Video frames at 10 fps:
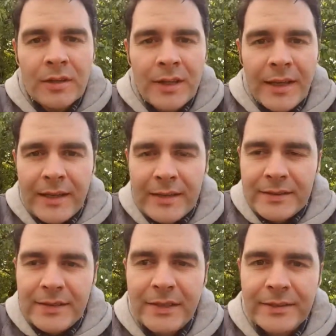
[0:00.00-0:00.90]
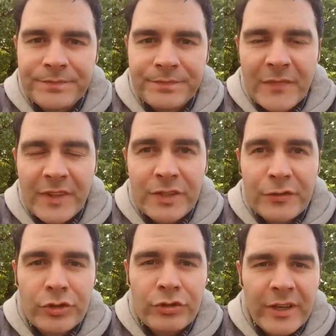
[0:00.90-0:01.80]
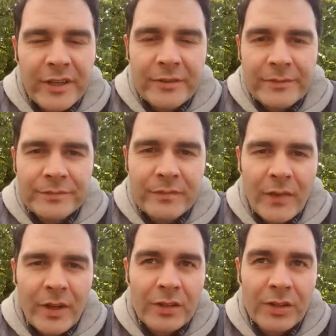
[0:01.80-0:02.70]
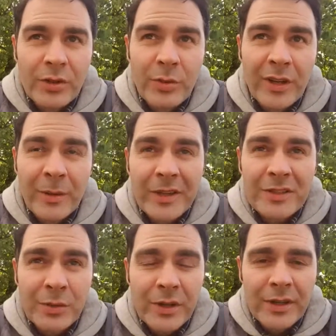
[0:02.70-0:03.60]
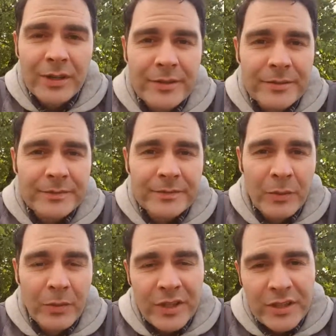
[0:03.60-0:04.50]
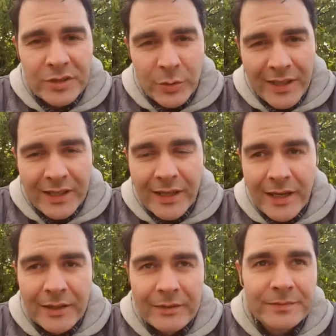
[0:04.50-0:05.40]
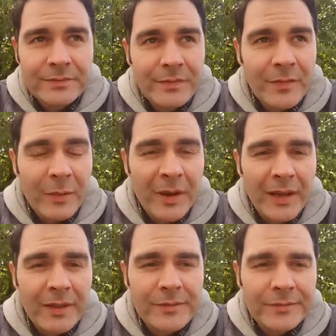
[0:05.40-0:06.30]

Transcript: and it is frustrating. I do want to go back to work. The money is dwindling down, the pay,